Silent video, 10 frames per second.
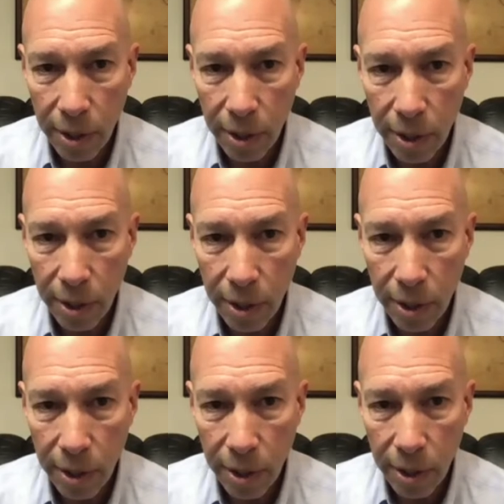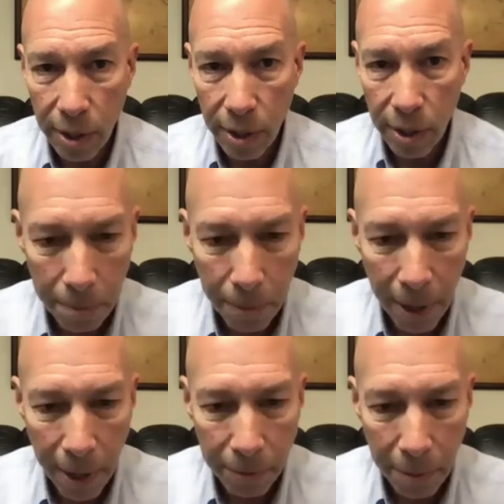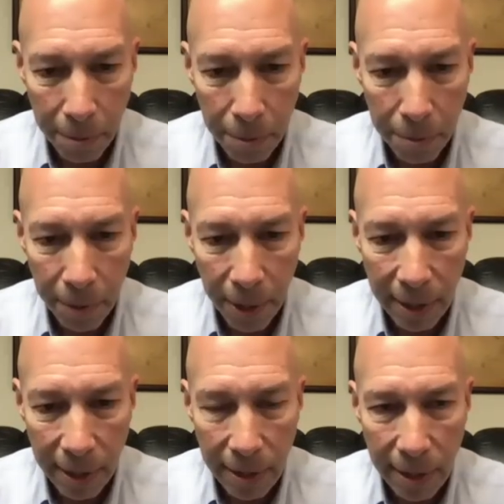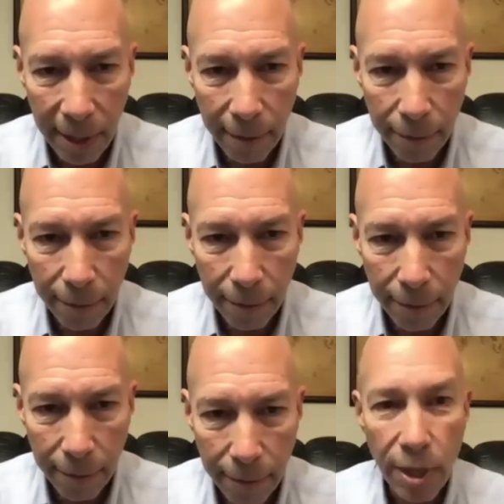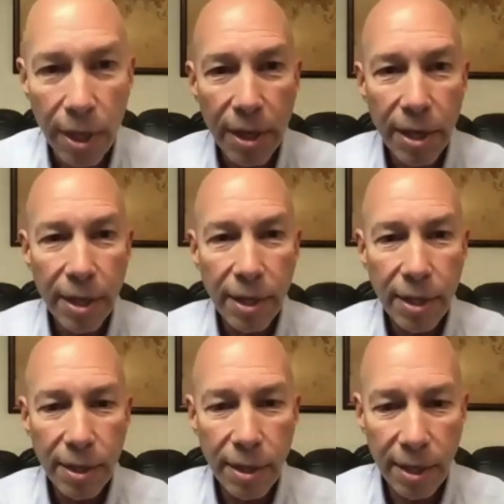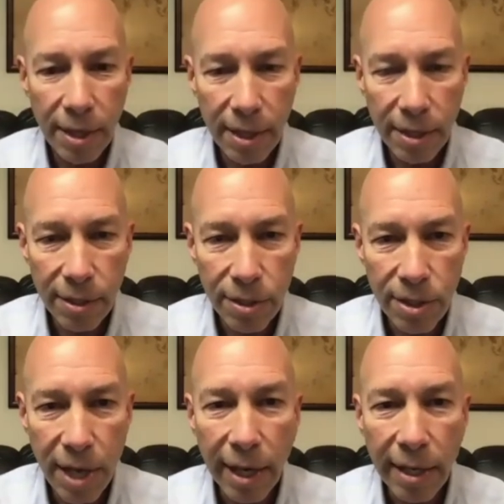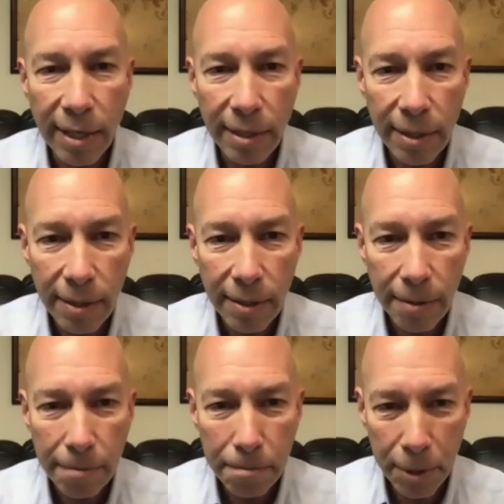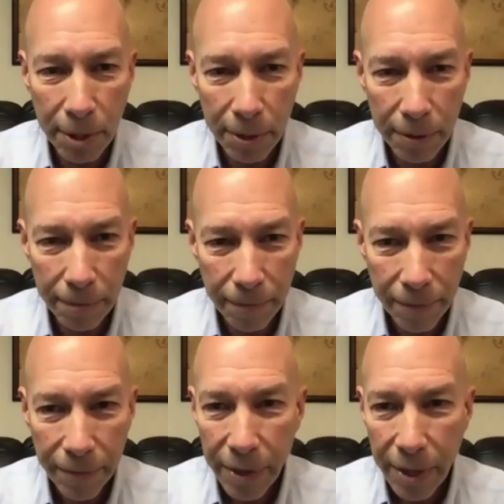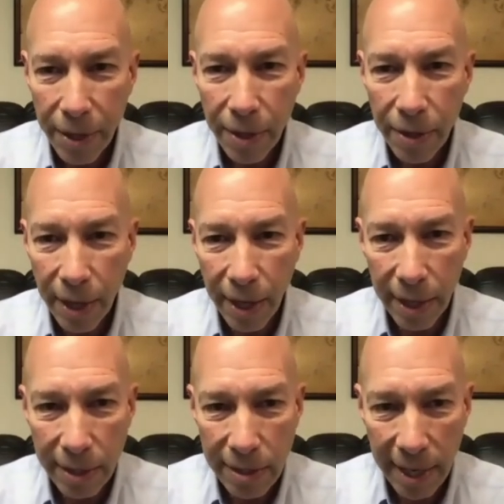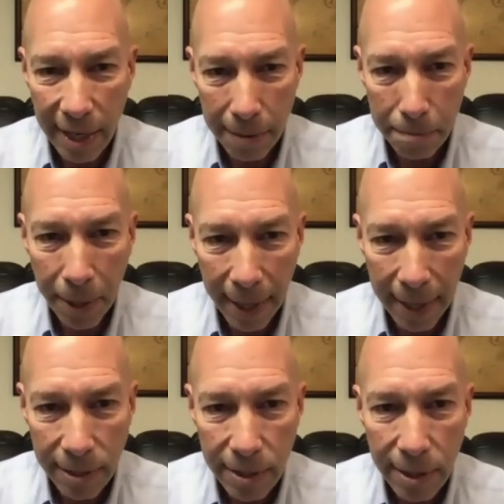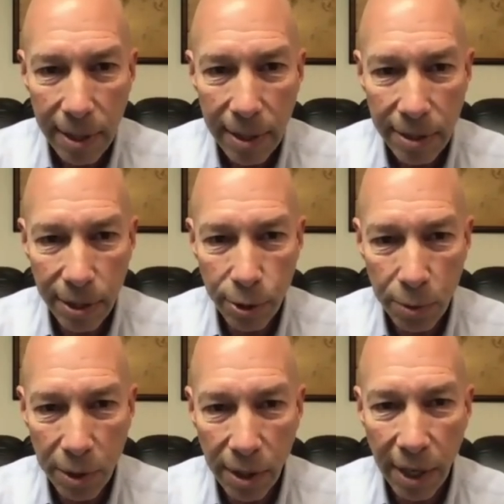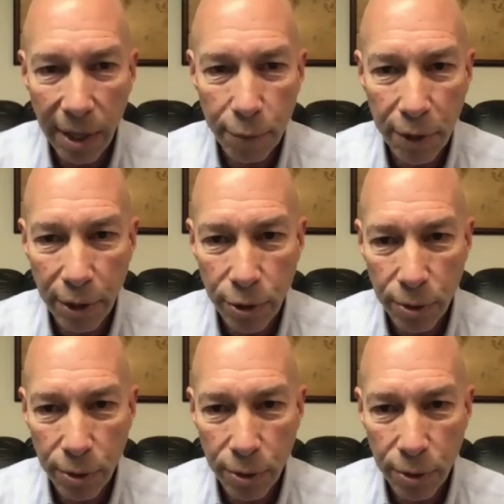extended. I just a quick popped up about late fees. The second bill that's getting passed deals with the late fee issues.